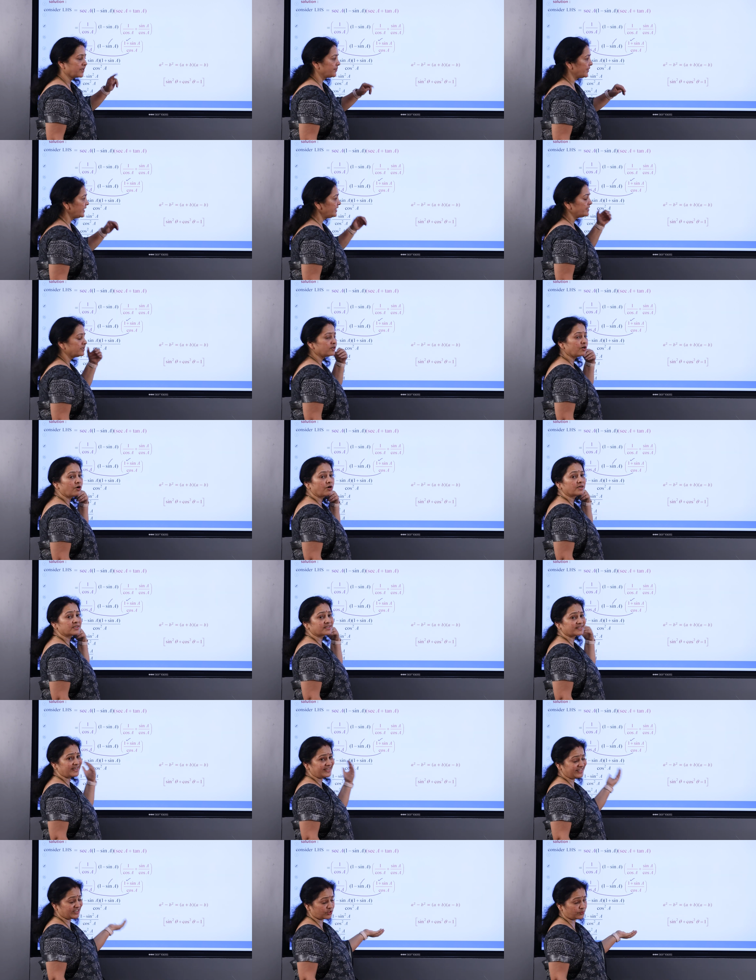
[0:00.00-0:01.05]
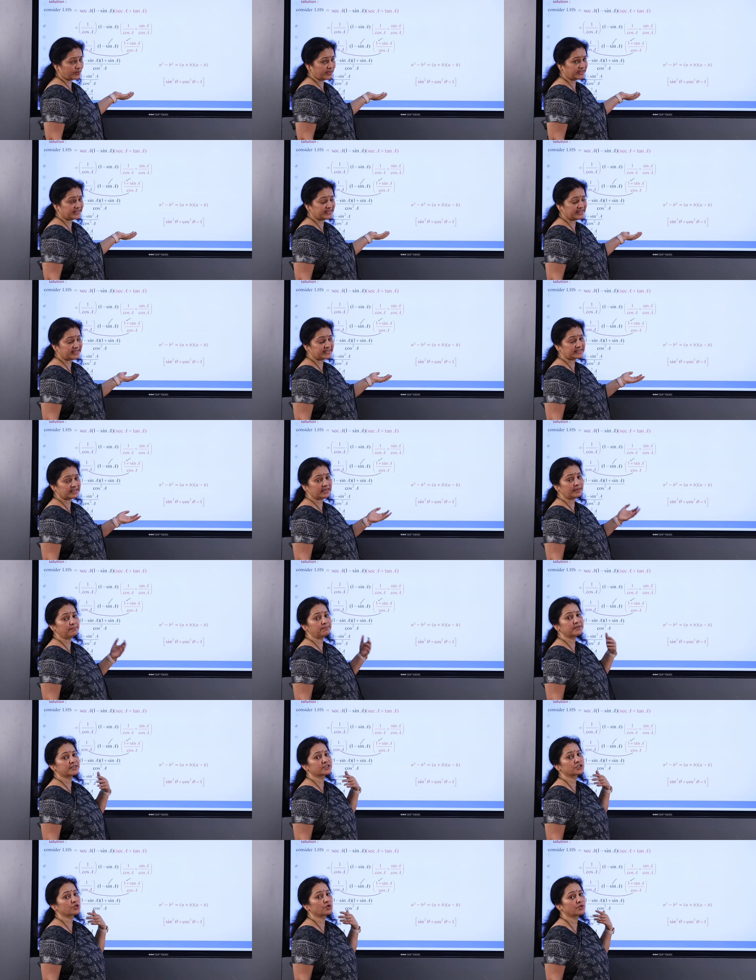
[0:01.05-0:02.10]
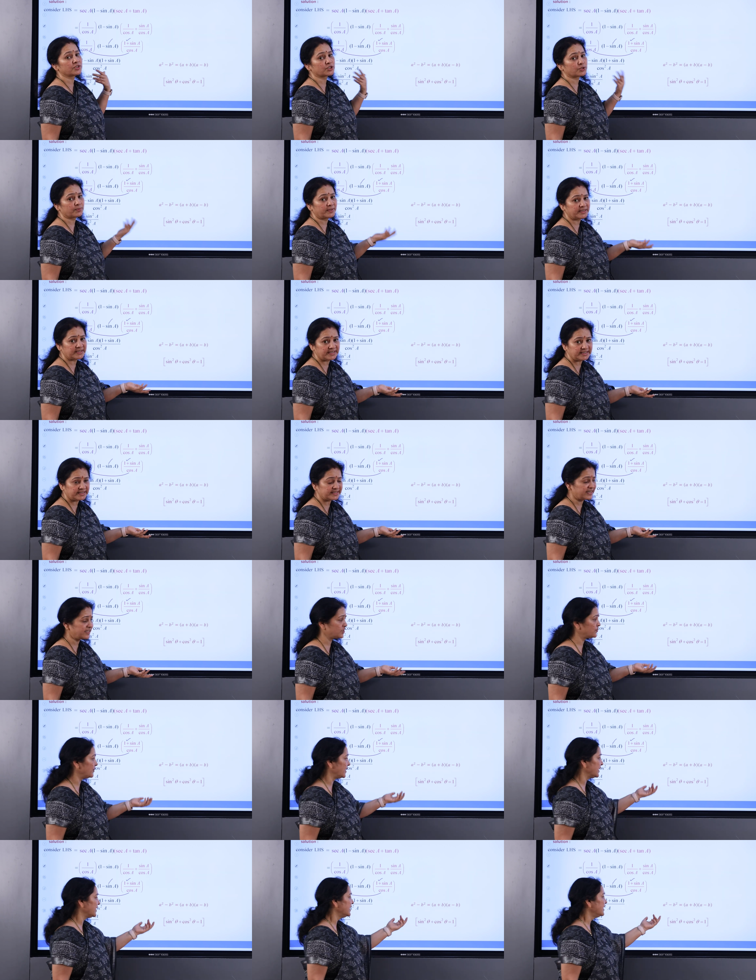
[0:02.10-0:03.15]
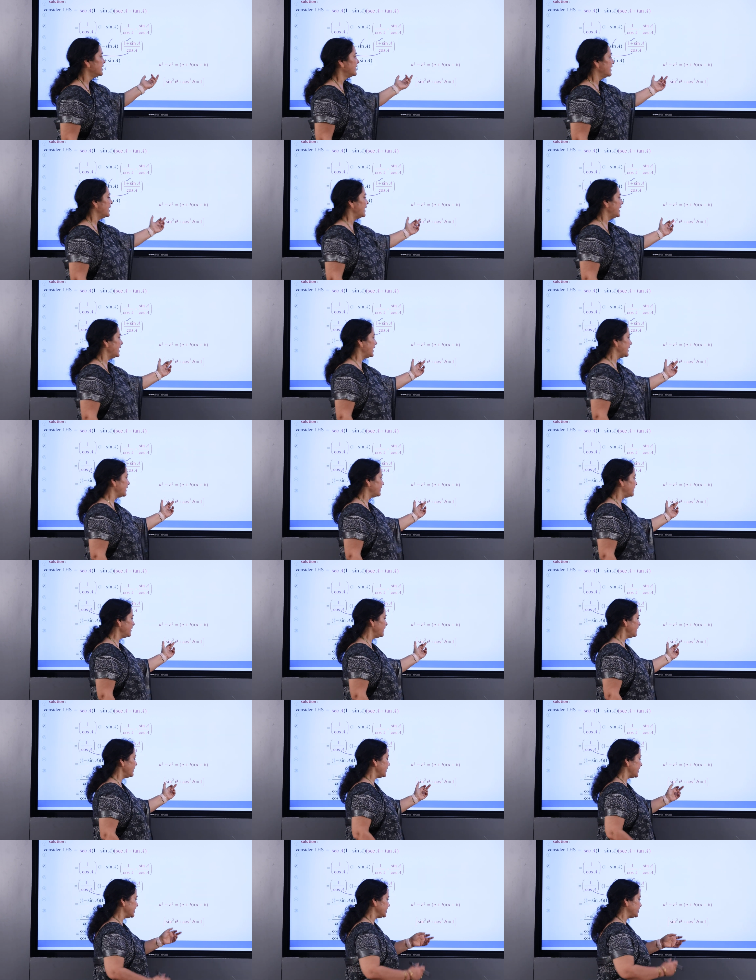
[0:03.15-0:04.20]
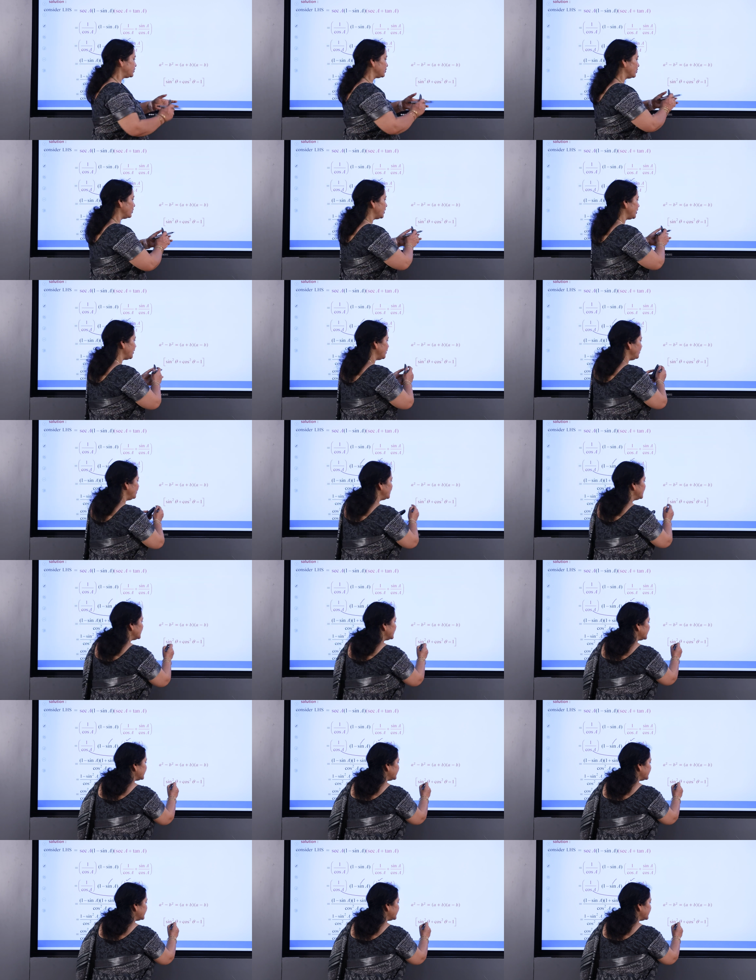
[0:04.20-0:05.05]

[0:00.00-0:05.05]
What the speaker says: Right? Or sin square theta plus cos square theta is 1. Angle, I told you,